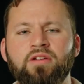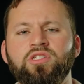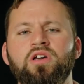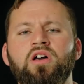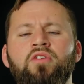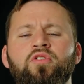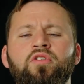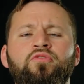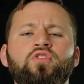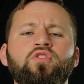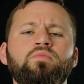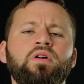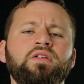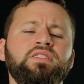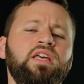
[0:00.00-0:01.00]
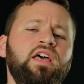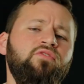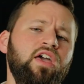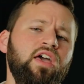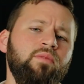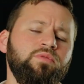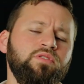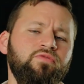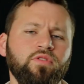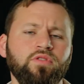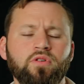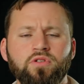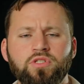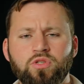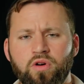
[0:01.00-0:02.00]
to cover a few must-have apps for
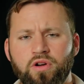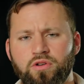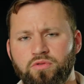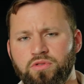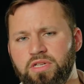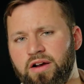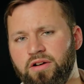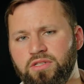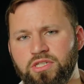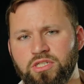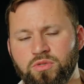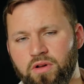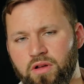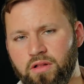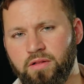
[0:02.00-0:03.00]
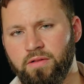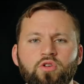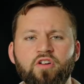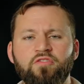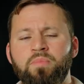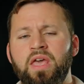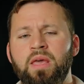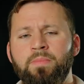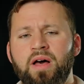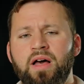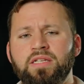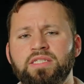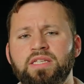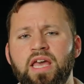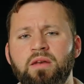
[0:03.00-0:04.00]
those who are new to Eretz Yisroel. You have
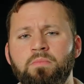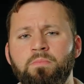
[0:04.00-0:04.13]
Paybox and